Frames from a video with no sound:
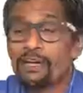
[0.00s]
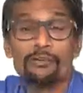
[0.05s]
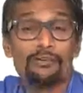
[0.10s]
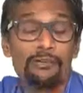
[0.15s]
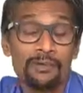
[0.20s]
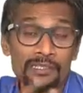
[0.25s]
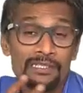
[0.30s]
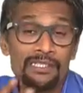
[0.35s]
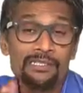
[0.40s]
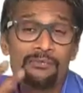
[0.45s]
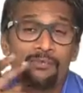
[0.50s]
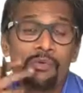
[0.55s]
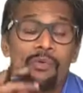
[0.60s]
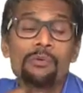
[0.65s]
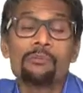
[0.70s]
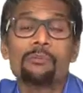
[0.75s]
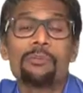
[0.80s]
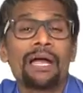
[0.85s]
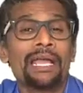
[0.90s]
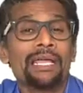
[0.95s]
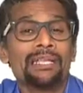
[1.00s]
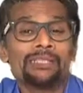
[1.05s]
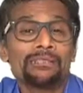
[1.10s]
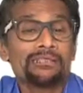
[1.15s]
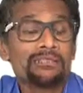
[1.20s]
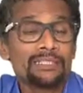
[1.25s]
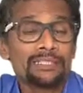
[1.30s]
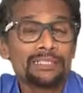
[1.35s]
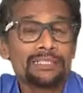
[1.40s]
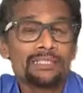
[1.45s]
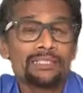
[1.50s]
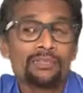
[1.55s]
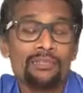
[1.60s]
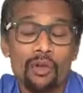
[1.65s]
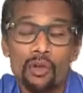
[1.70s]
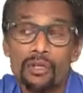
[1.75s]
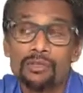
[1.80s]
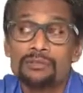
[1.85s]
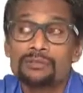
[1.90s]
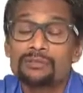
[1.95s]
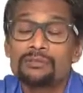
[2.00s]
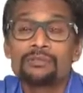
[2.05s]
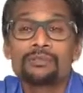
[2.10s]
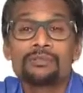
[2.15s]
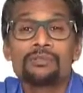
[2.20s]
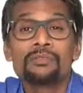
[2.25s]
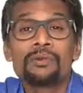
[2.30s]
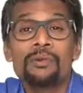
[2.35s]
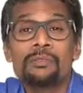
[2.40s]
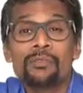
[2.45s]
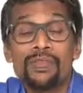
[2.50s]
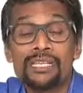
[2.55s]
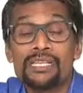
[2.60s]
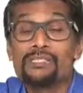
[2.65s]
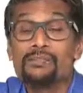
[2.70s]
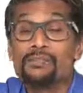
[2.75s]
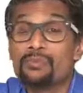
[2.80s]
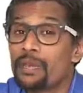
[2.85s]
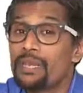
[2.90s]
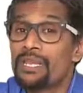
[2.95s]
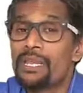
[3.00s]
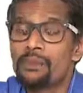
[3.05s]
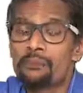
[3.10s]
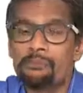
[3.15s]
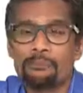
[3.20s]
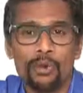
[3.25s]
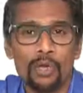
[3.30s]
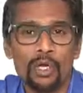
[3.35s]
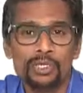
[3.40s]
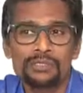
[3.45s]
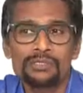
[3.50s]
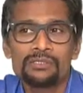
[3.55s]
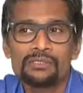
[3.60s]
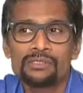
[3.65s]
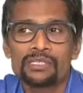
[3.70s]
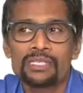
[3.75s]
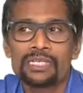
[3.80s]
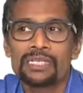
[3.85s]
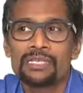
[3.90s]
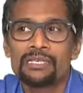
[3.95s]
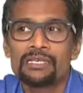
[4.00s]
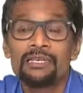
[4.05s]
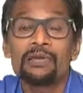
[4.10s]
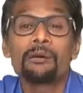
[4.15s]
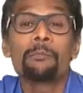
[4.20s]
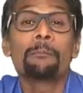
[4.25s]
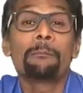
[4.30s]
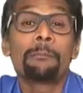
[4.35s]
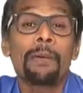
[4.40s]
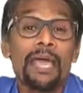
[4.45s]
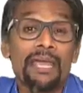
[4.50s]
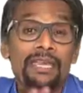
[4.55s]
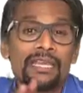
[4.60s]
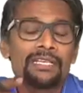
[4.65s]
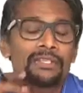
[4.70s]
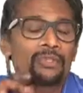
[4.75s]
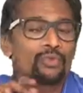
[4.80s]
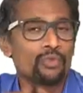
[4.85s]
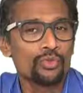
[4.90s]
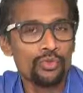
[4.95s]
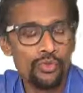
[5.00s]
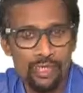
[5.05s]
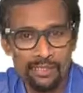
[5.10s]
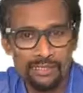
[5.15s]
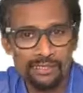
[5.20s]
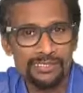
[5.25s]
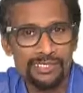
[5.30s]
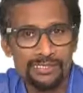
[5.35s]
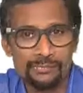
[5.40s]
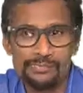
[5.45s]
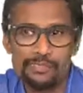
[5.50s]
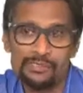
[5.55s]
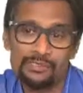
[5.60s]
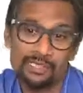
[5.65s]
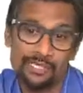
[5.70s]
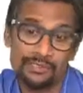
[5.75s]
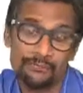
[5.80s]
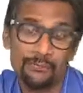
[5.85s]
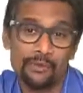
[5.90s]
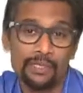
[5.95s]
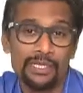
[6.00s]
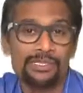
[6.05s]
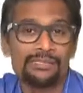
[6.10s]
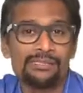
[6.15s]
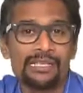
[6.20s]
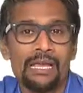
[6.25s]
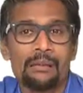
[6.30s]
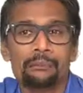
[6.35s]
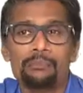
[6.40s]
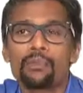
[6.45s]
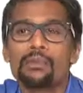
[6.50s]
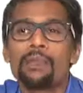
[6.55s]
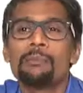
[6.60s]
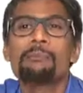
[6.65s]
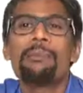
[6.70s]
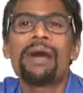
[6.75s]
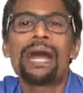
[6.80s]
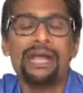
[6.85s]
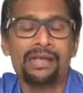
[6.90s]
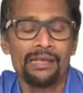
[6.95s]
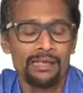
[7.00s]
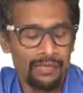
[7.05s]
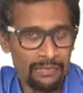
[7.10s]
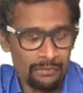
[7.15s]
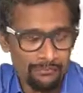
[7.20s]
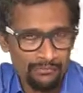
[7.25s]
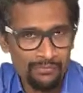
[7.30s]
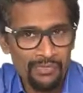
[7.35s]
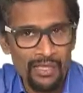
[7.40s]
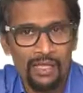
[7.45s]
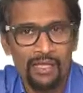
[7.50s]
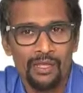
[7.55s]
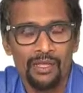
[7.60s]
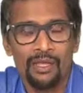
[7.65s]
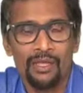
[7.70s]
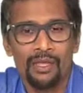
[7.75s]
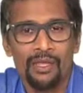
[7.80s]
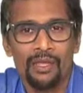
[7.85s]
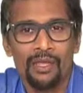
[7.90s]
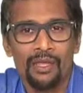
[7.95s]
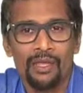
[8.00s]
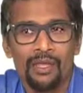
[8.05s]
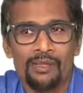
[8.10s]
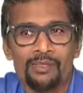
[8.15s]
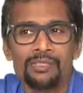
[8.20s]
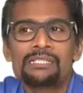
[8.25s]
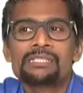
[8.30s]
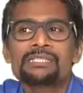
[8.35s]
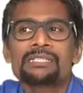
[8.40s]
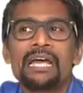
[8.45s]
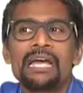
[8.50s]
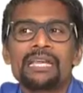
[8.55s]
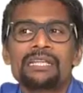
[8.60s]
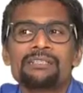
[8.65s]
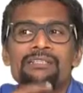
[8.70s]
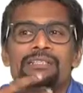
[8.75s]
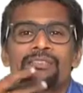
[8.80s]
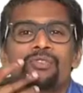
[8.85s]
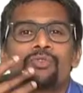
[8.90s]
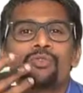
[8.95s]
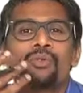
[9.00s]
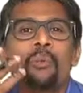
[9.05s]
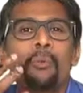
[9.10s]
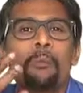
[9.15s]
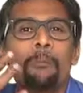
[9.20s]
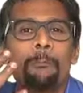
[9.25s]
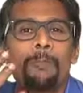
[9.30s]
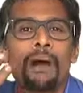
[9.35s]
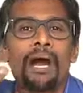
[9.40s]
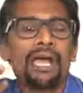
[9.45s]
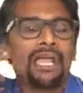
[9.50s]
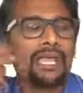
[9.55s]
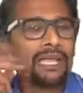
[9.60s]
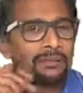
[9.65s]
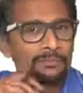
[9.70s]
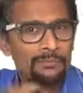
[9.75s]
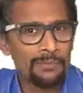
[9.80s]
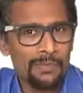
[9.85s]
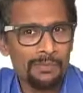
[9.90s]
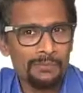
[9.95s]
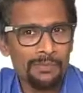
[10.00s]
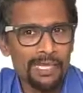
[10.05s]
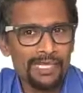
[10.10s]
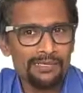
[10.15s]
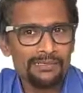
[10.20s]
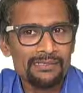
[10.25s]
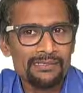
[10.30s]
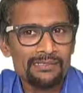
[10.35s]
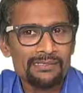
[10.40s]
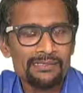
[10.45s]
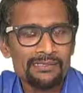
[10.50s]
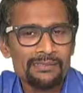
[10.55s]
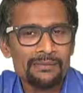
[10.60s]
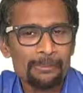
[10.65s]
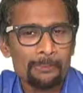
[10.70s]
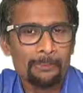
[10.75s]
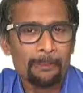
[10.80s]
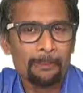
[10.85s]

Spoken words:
Furthermore, buying decision also is very important in comparing two concepts. Say, for example, a bank decides to buy a premises,